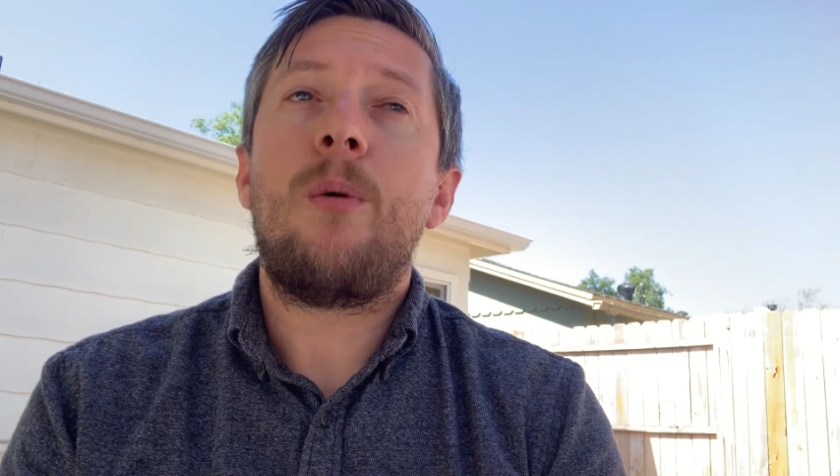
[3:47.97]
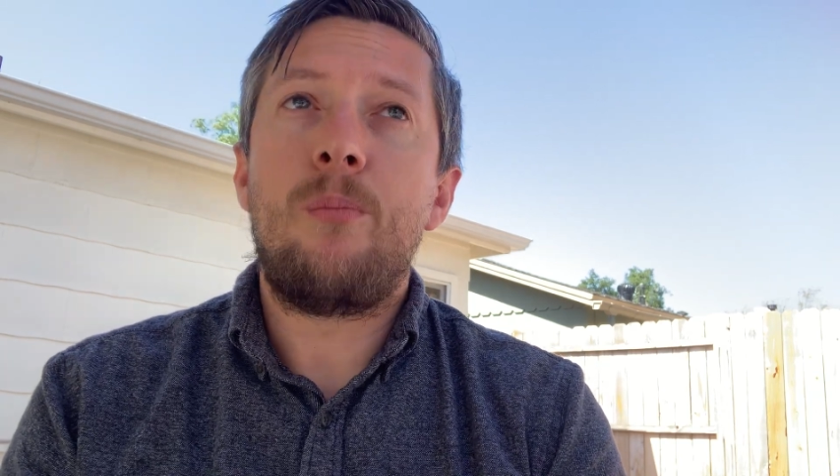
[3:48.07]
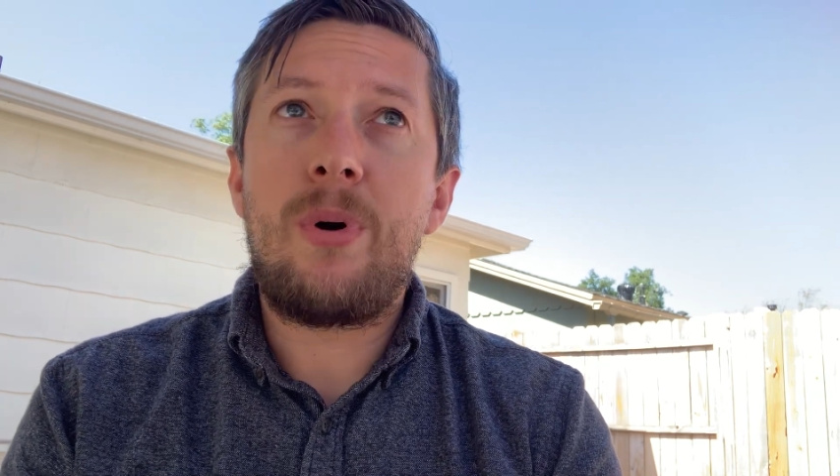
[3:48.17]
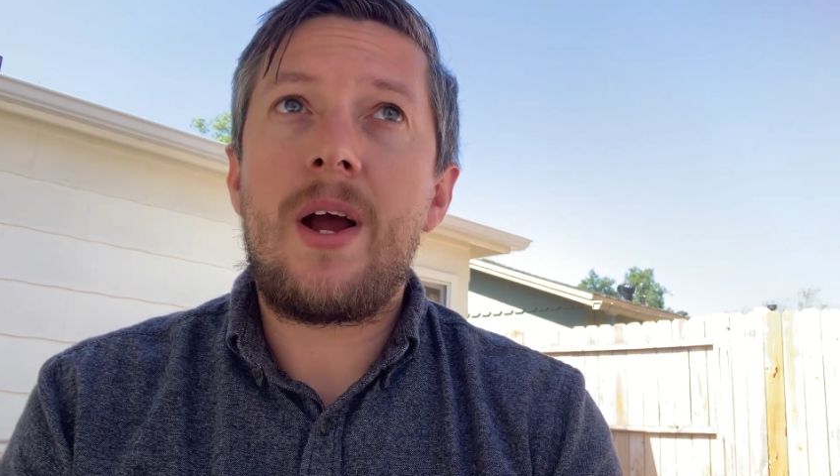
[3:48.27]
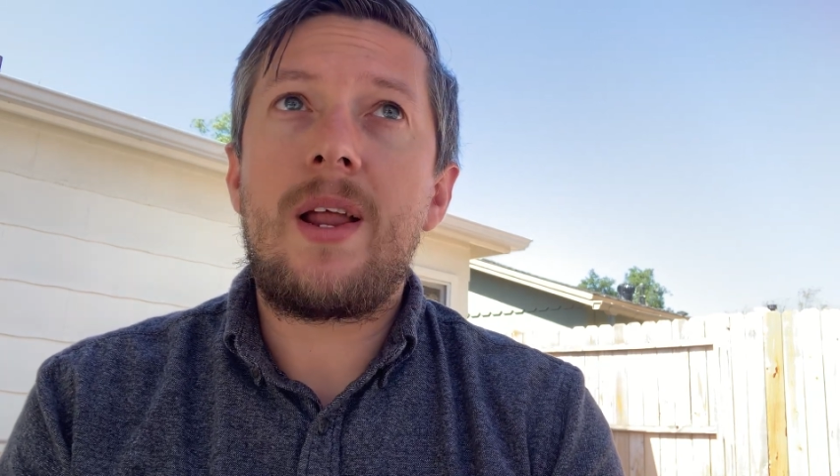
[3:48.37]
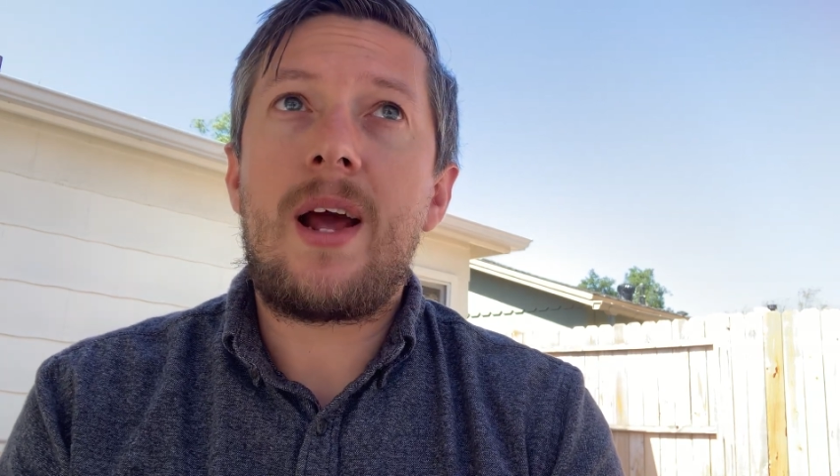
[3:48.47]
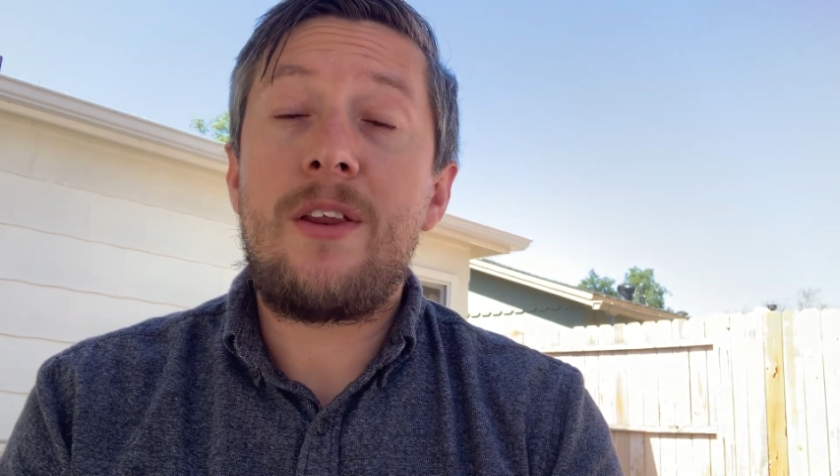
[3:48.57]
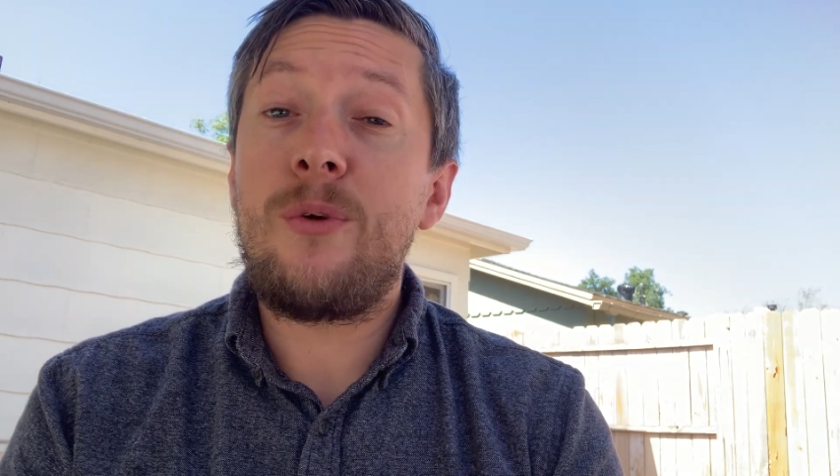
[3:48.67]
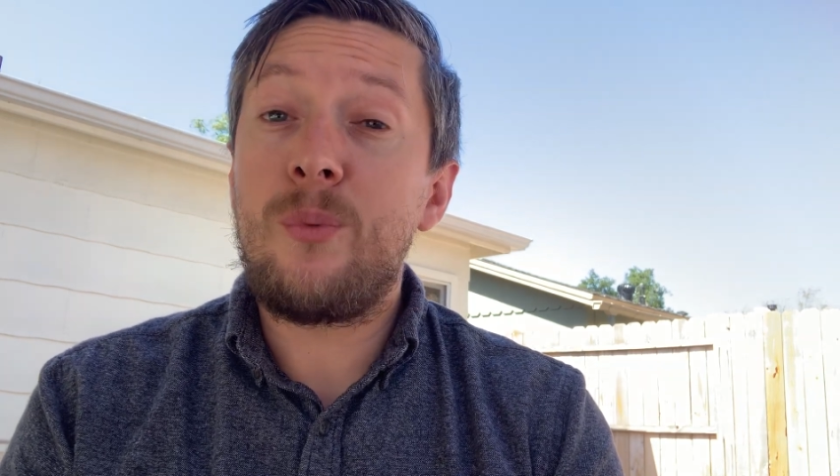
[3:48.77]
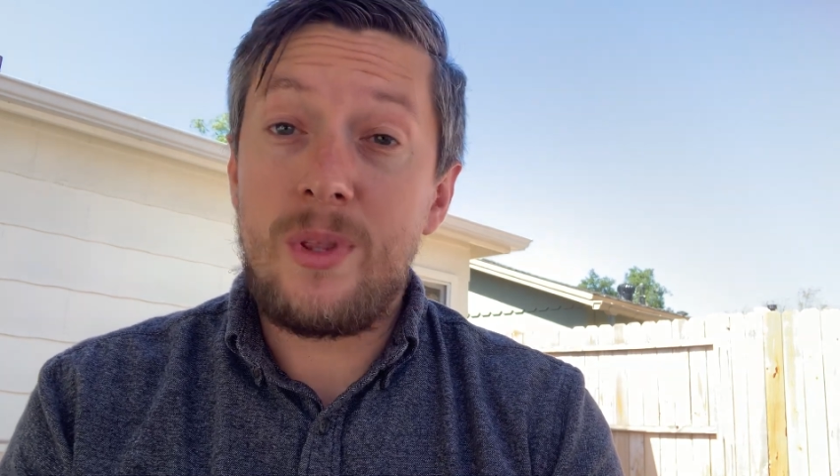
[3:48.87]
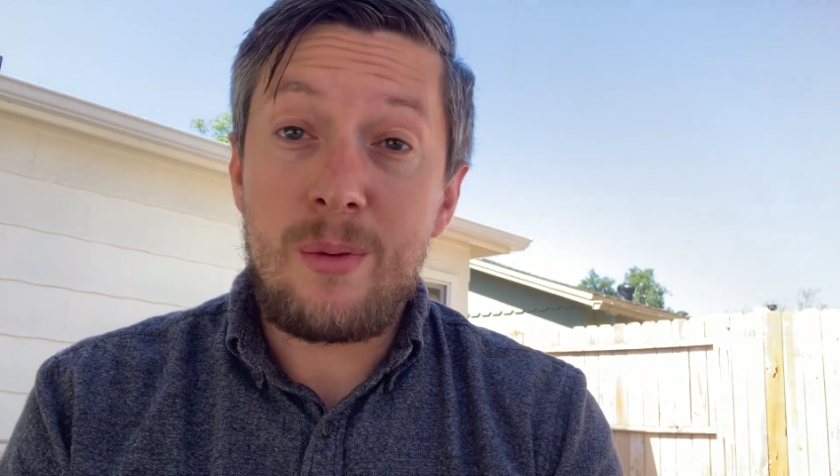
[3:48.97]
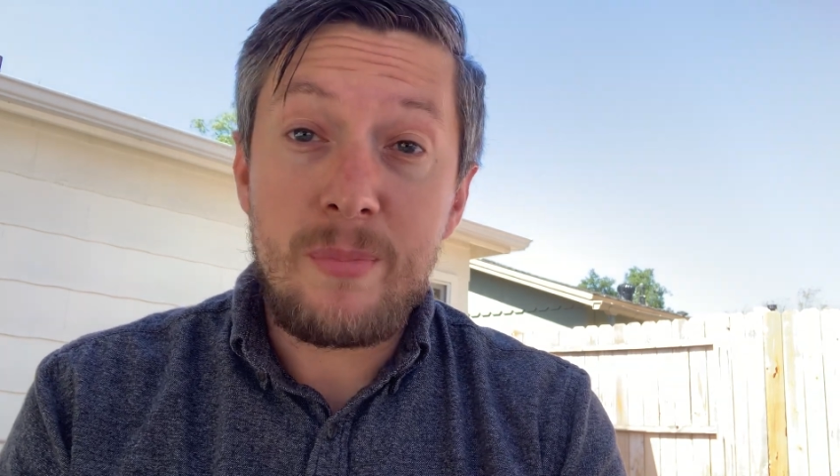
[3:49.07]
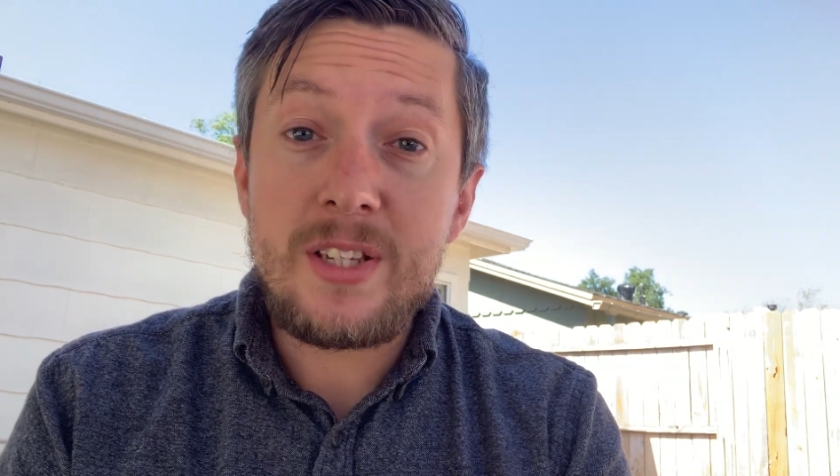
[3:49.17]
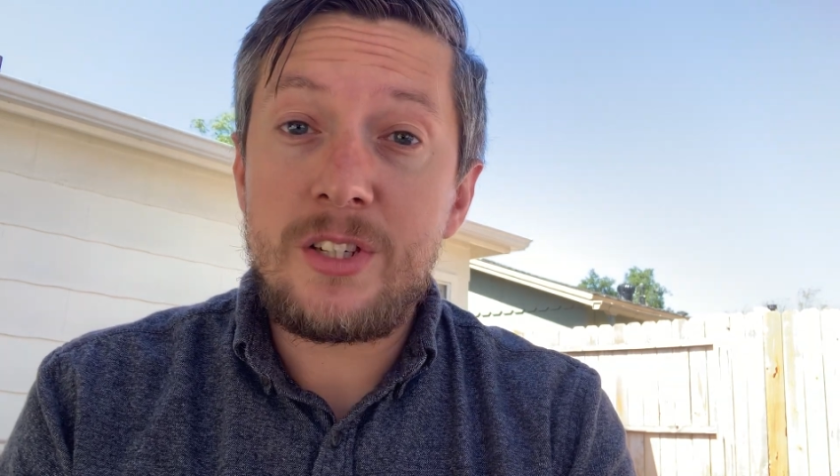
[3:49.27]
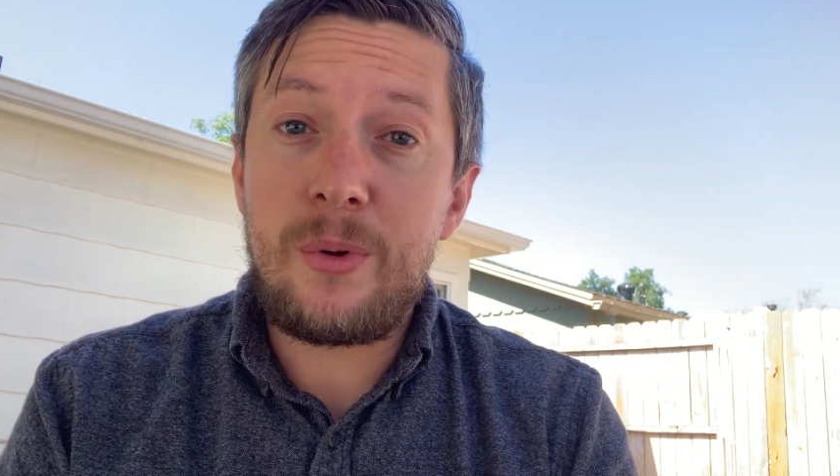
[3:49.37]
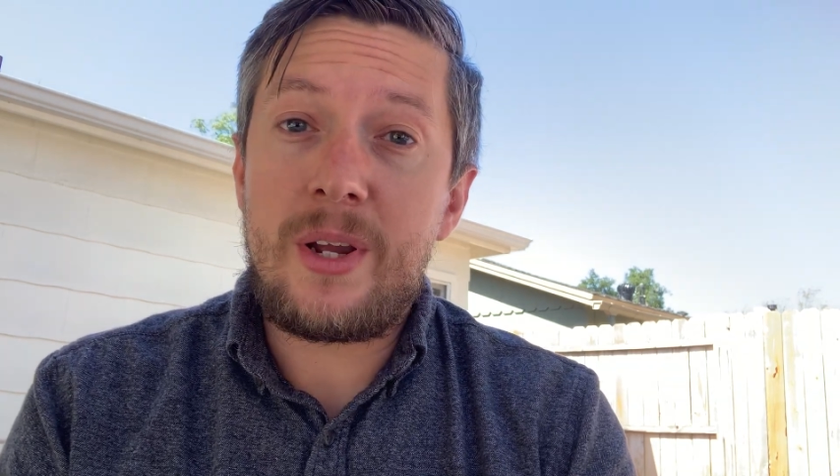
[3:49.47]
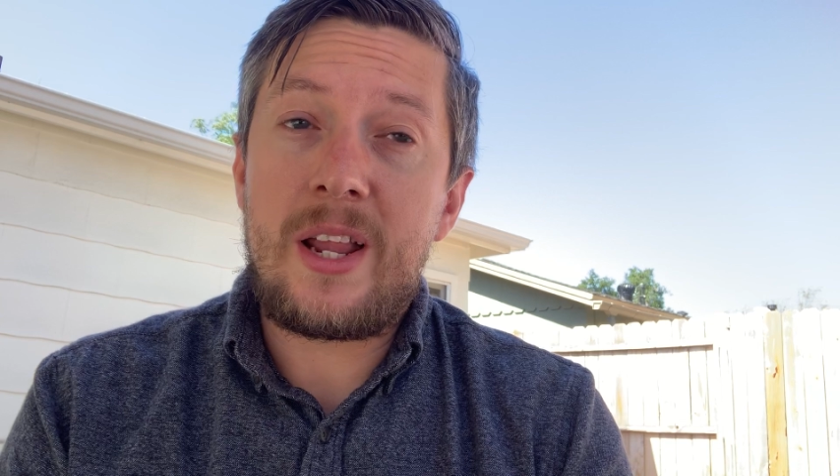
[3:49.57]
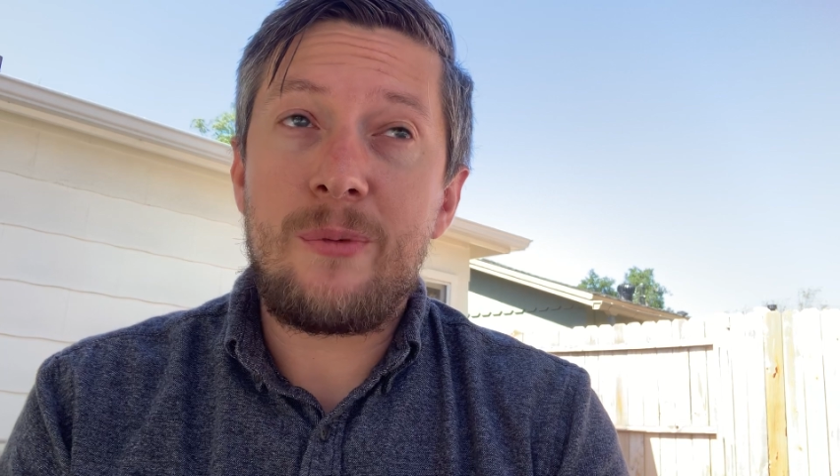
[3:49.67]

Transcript: but i do really miss doing it i